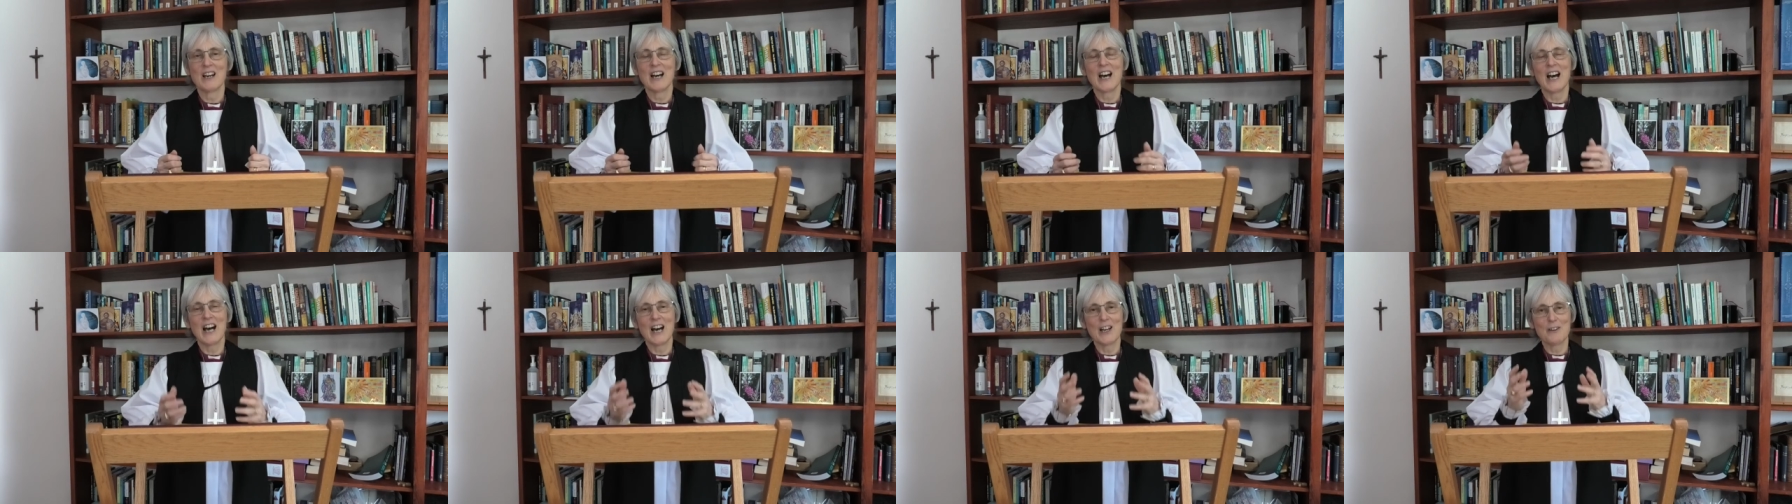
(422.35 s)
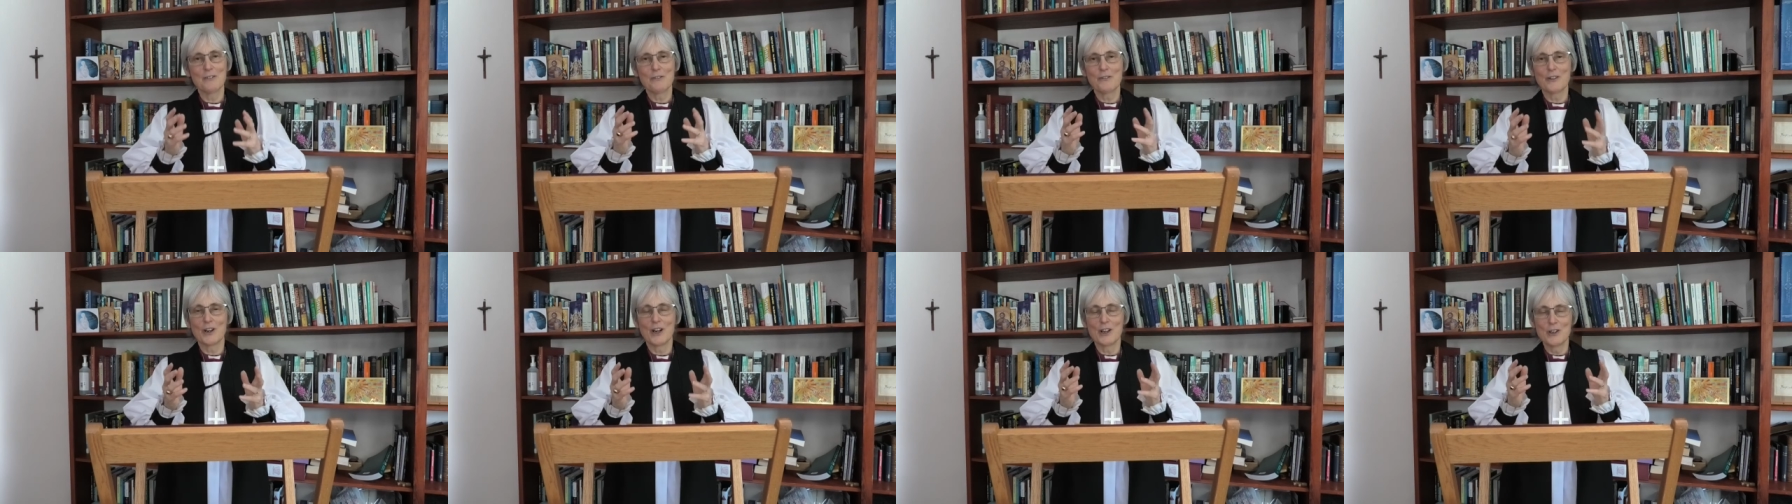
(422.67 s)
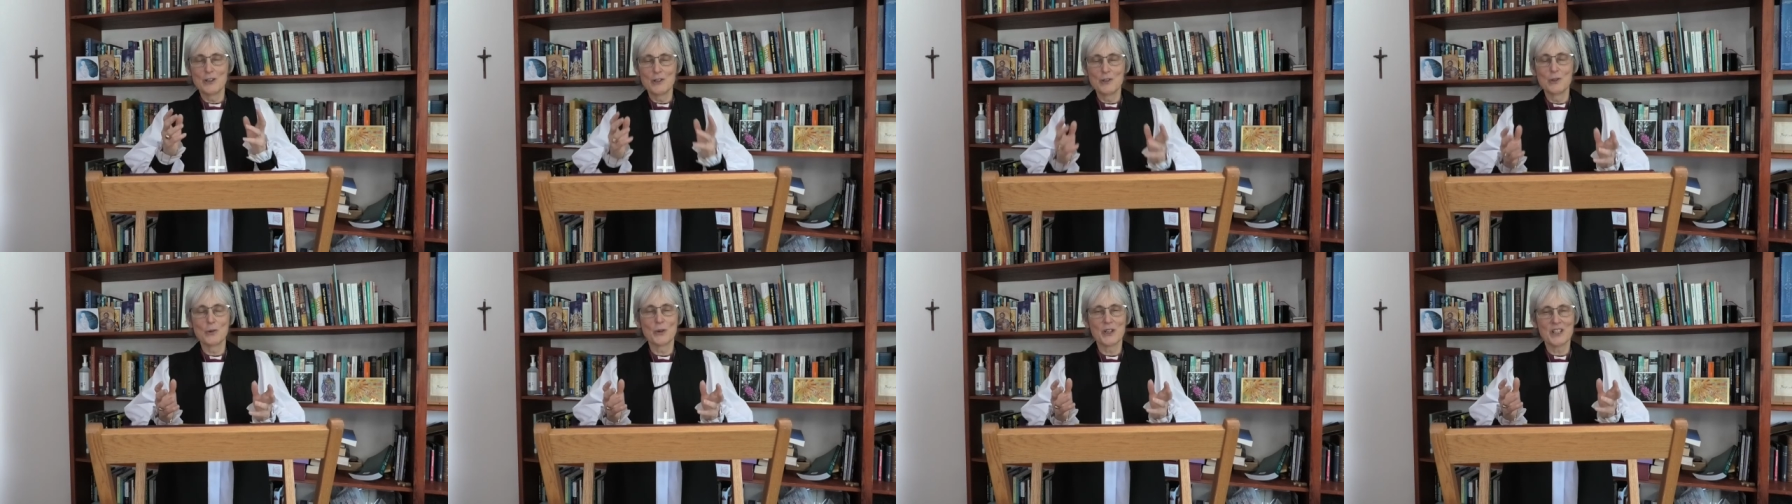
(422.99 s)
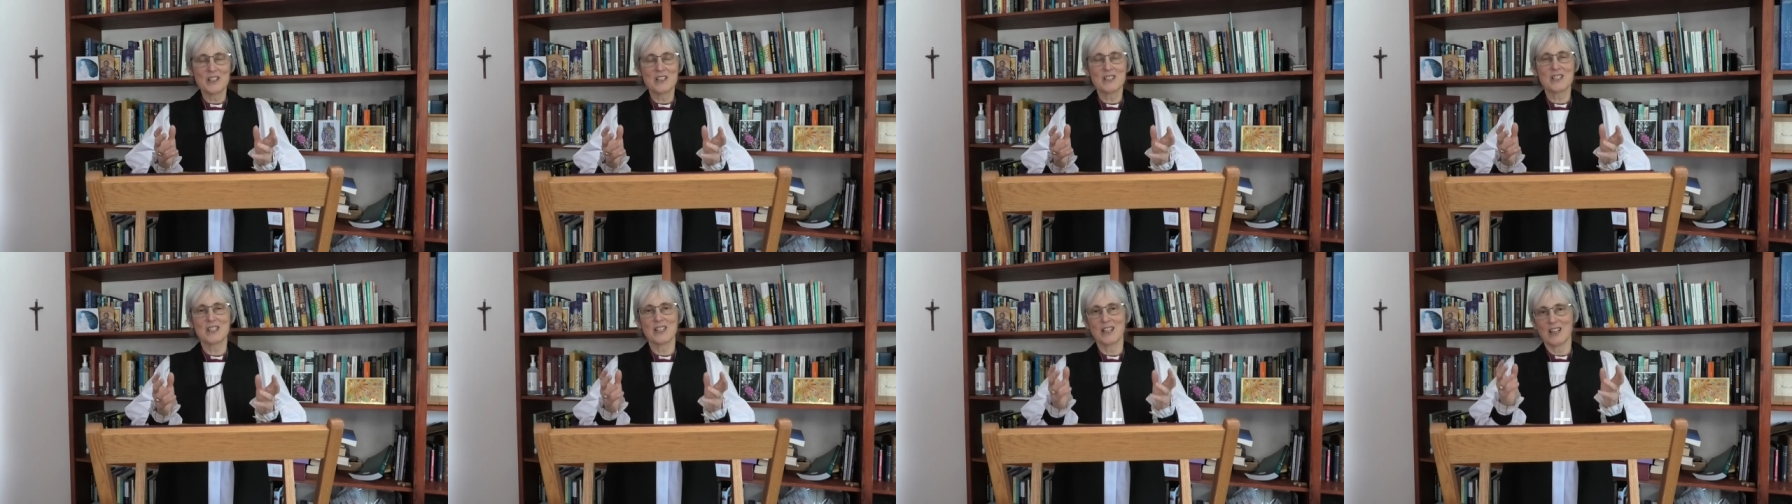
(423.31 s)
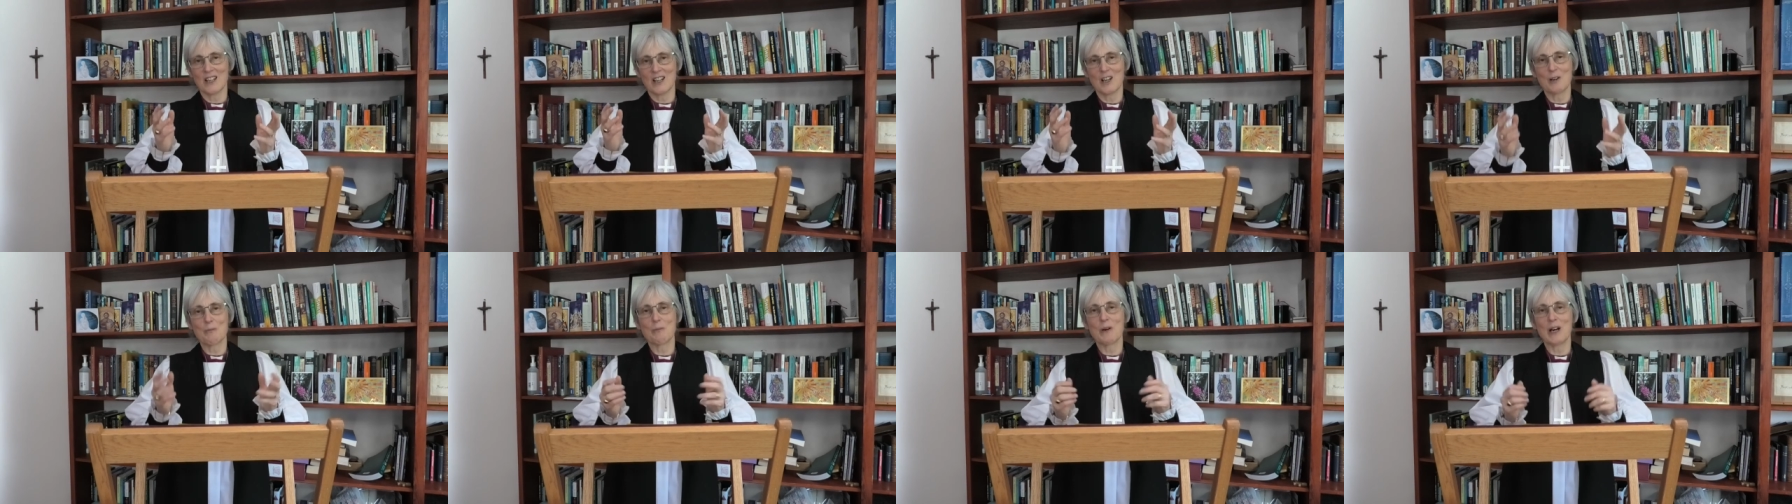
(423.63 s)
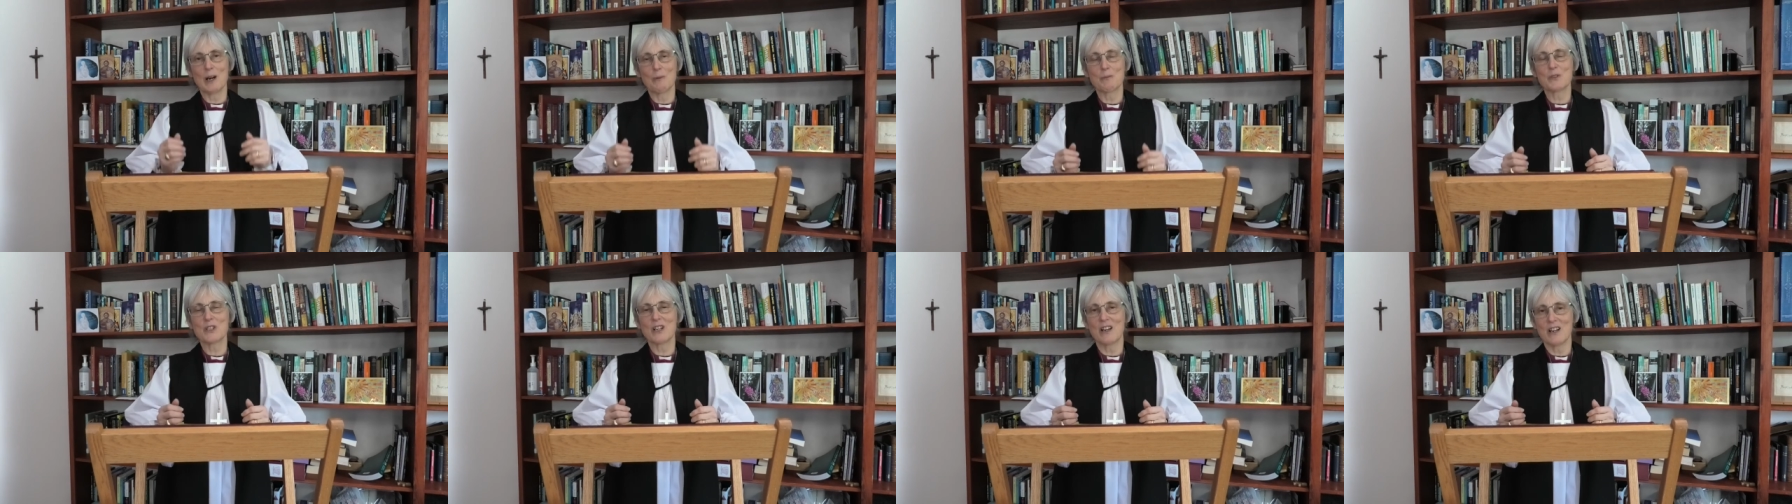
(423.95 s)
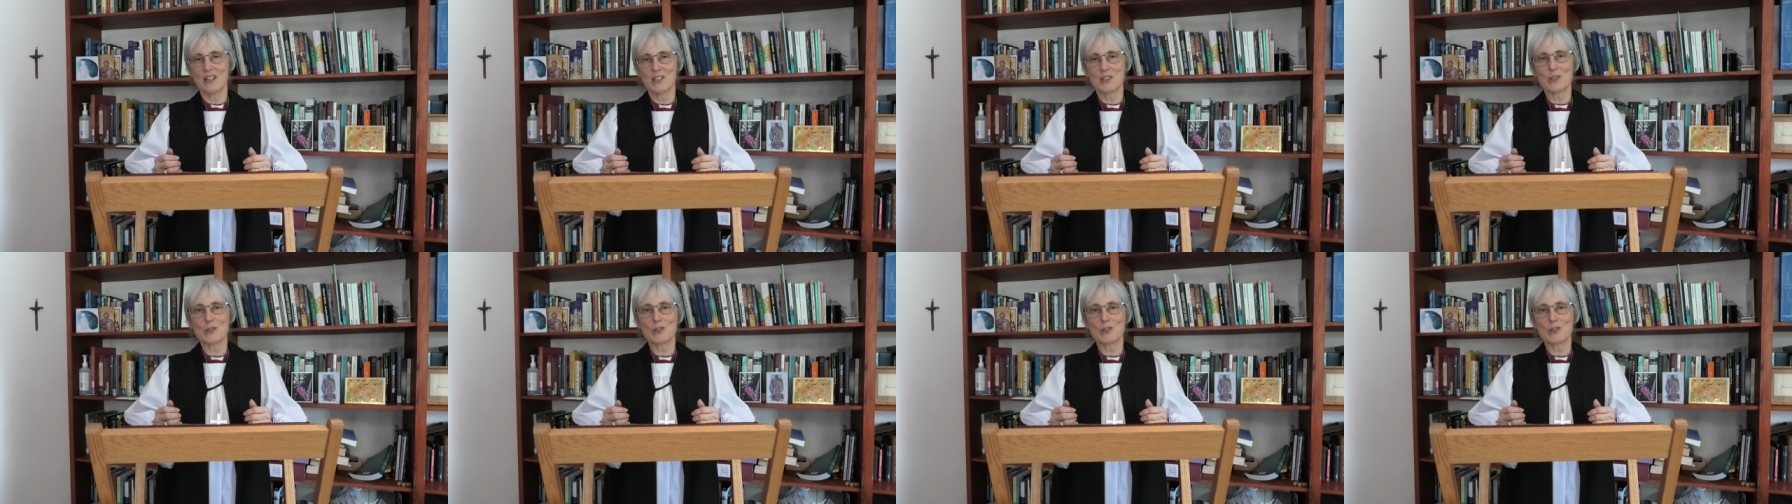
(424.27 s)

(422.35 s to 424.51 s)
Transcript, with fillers: and for anointing a baptized